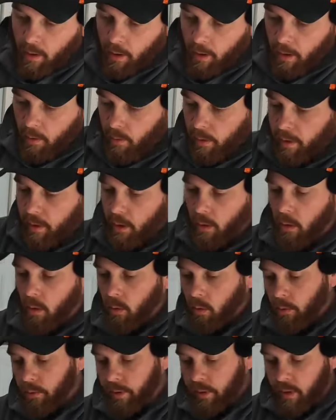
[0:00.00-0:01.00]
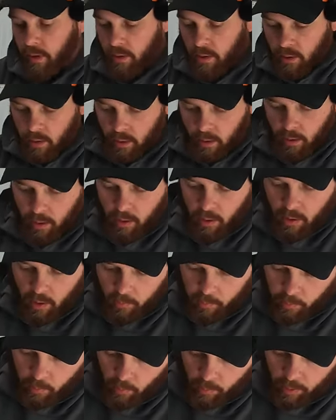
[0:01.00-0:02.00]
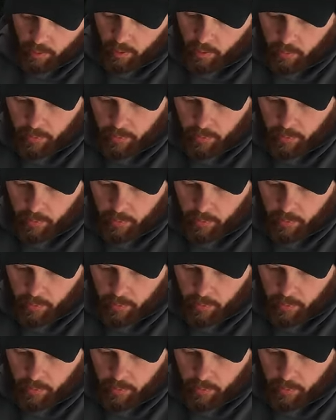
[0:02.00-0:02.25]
how I can hold this and support the